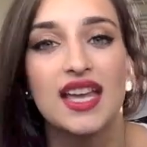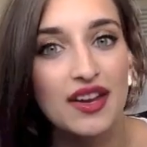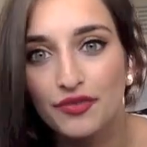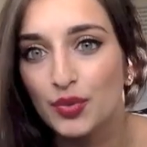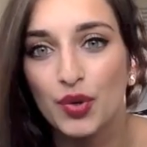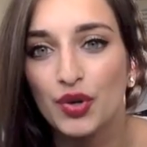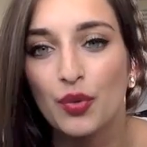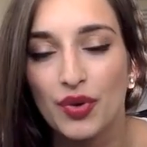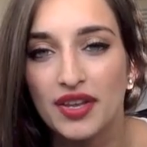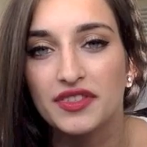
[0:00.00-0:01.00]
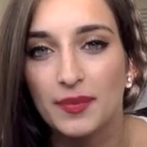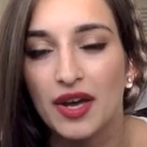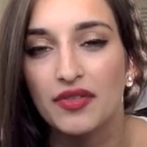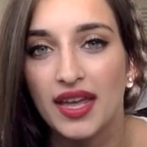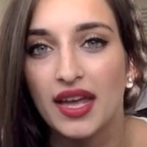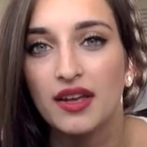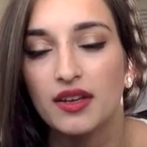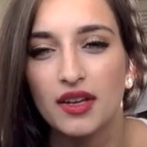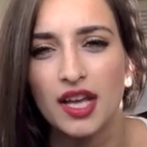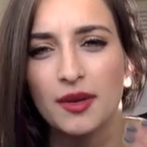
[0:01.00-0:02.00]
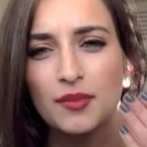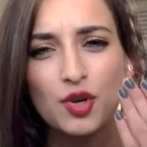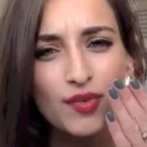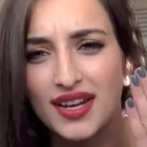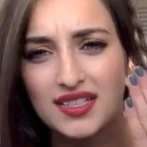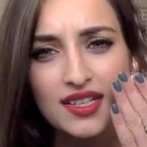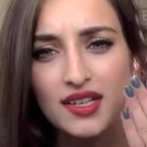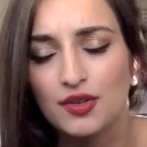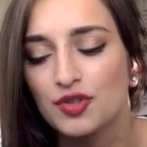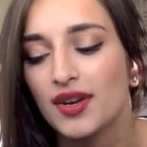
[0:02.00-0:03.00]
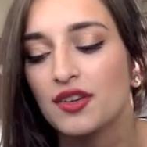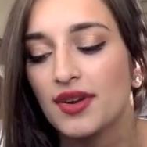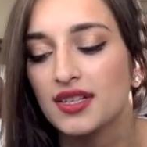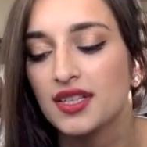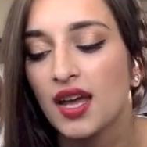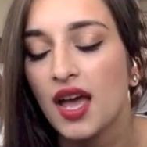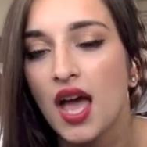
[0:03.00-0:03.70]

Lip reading: everyone raves about their corrector, under eye corrector.